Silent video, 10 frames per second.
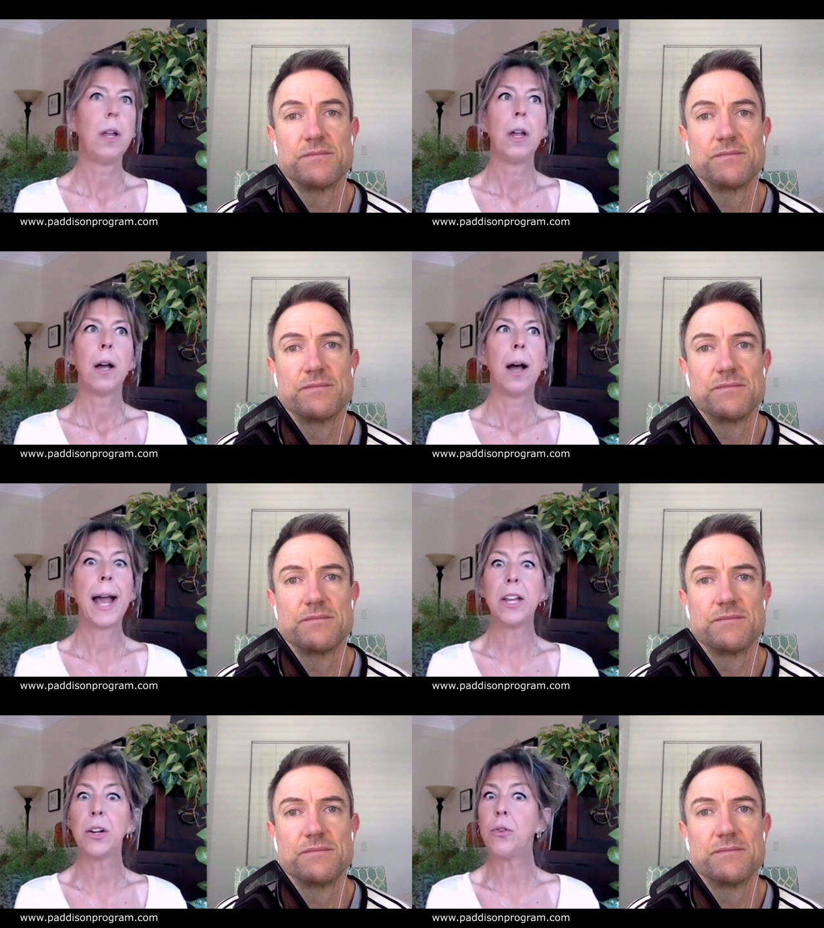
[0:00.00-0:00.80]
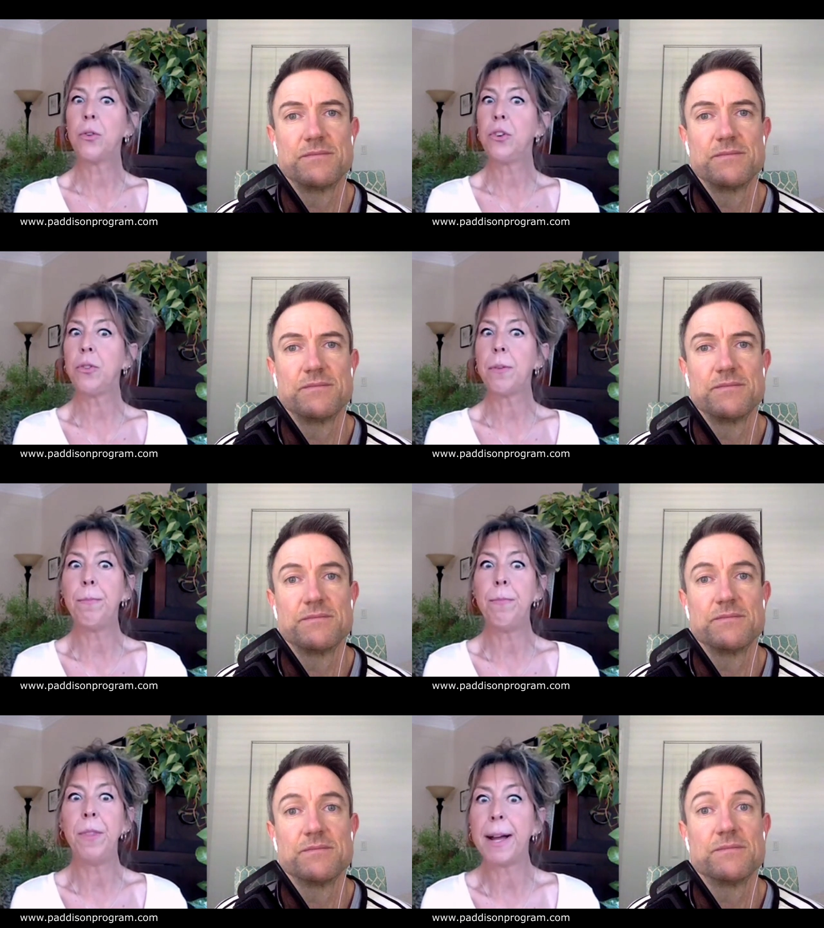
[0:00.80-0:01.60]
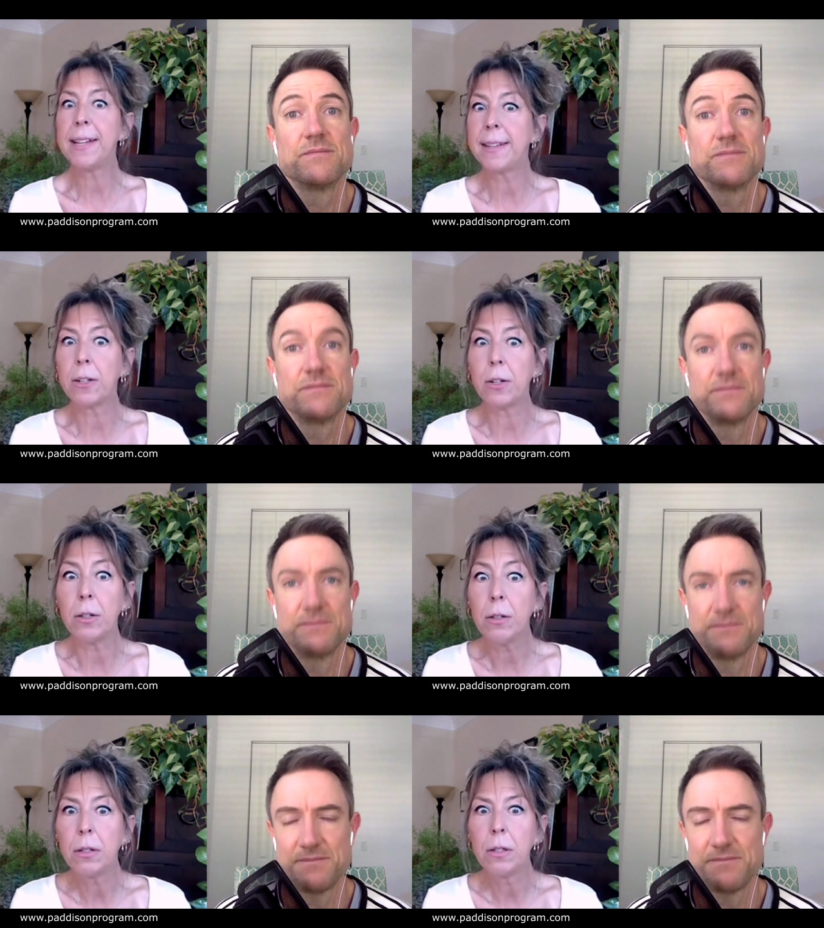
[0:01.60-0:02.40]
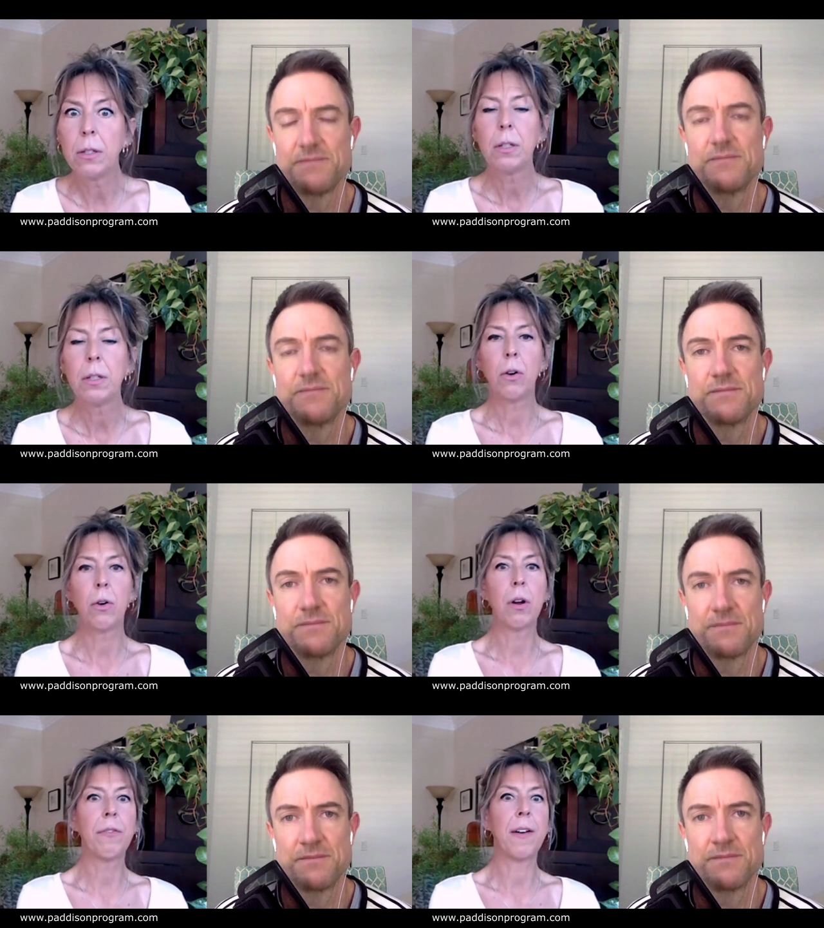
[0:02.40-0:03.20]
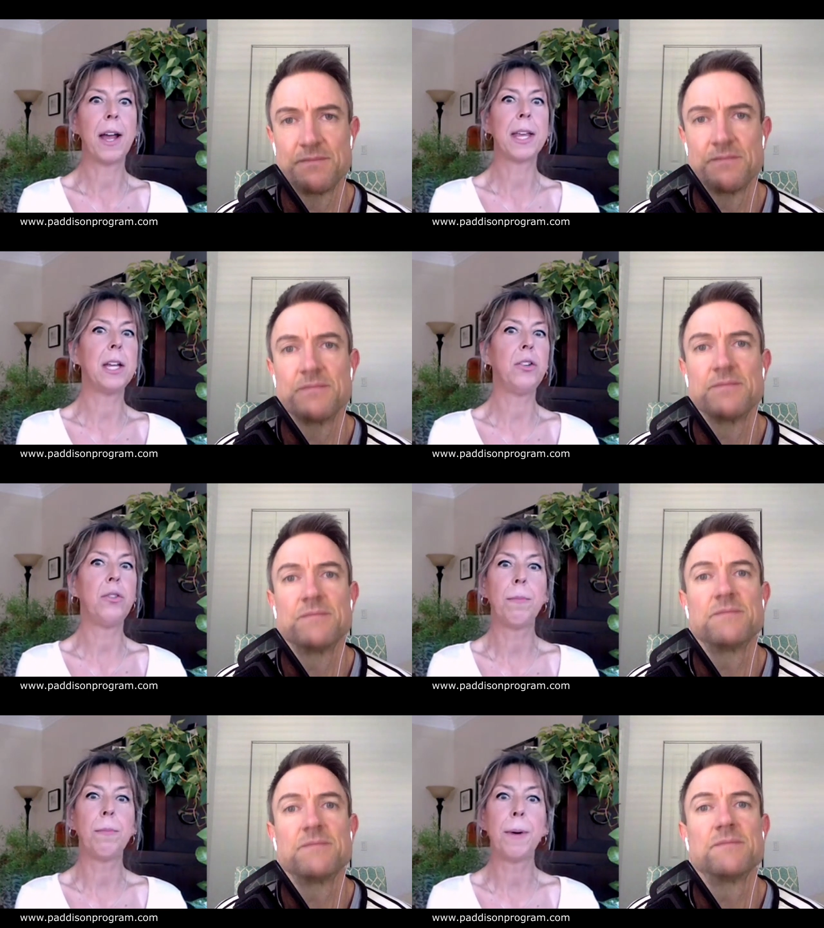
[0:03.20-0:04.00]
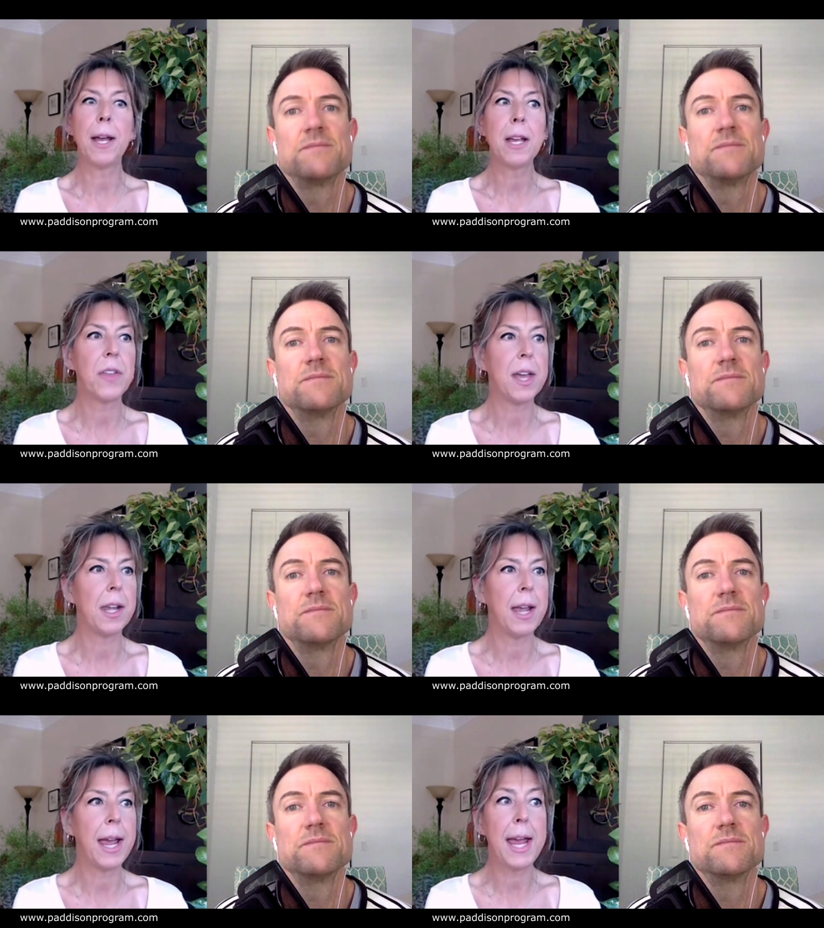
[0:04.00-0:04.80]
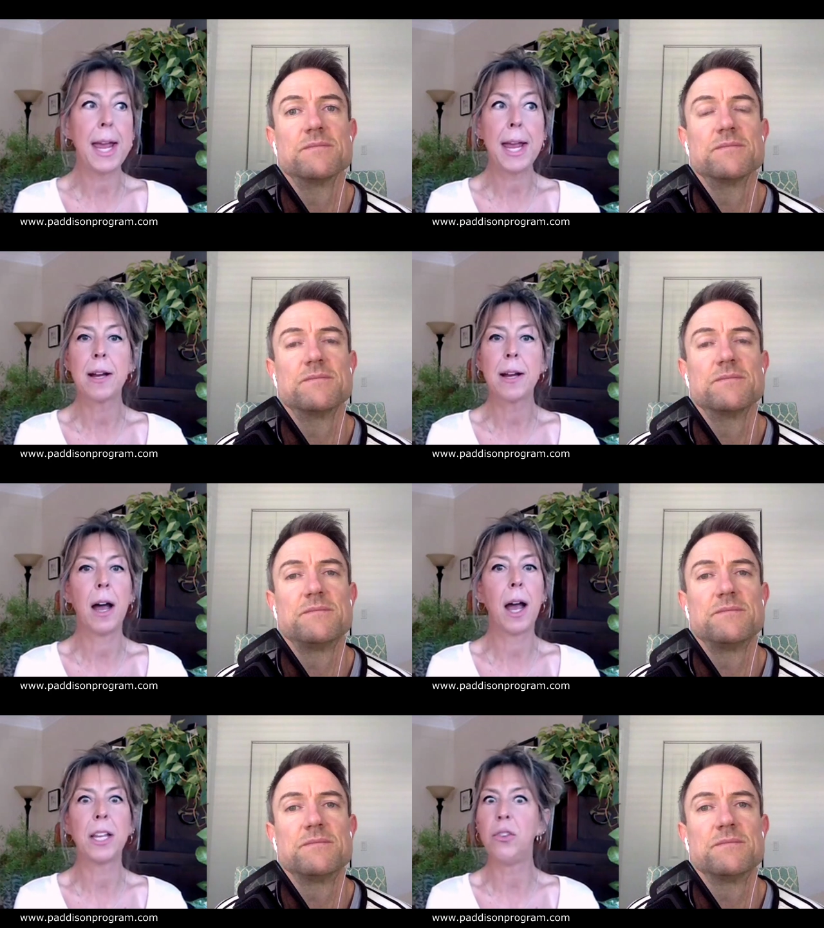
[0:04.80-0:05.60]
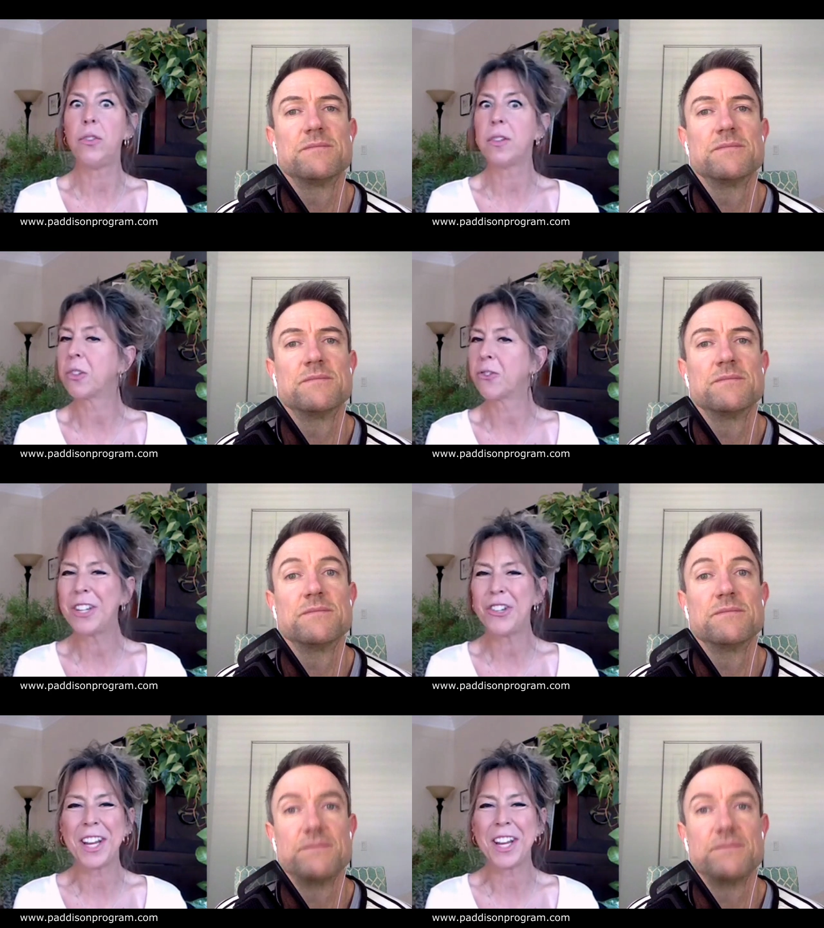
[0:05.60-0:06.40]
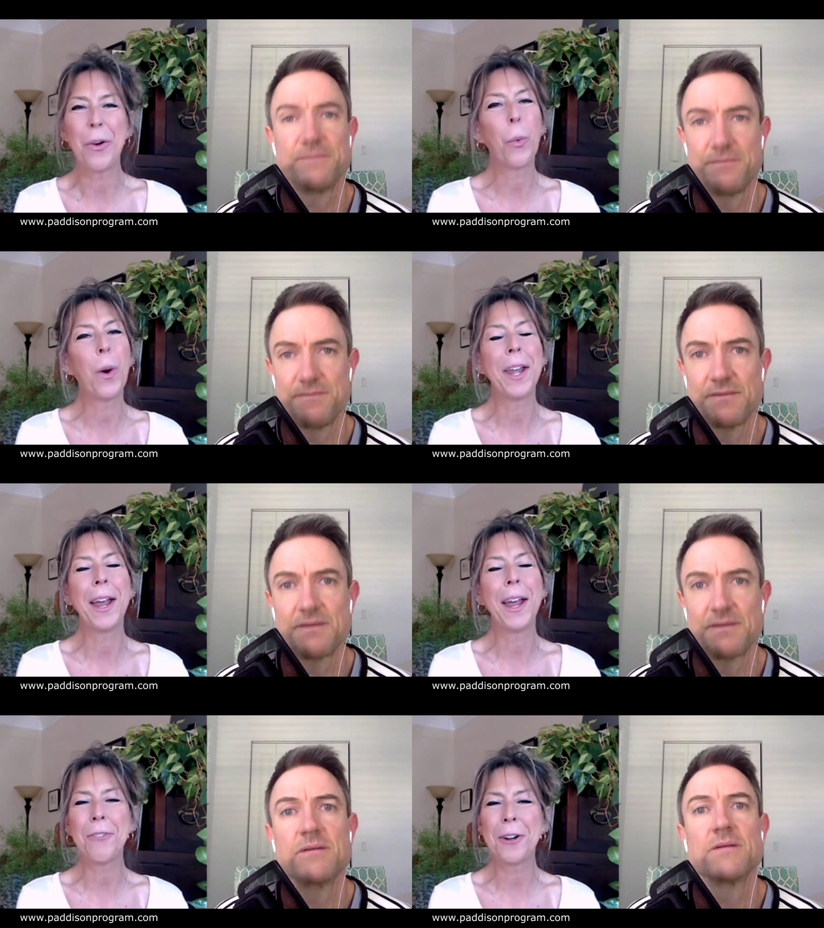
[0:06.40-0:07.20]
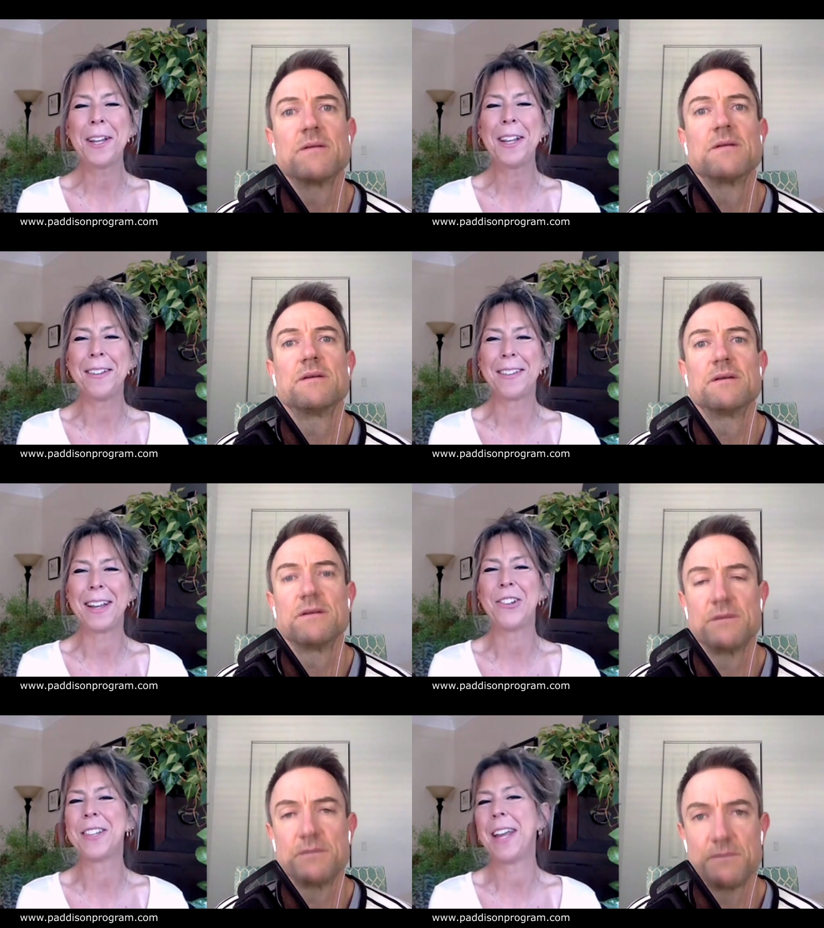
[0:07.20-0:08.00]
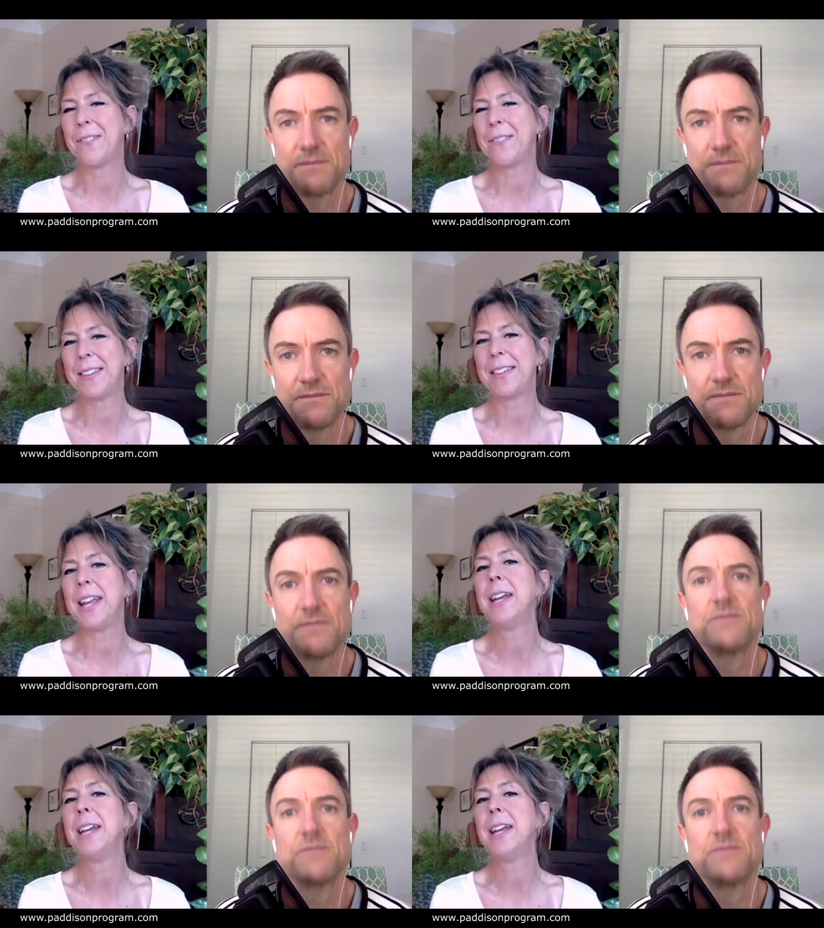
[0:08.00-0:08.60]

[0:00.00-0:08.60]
Speaker 1: I can go do the, the bicycle. Mm-hmm. Or if I can't do the bike, then hey, I can do some stretching. Whatever it is, I just have to say,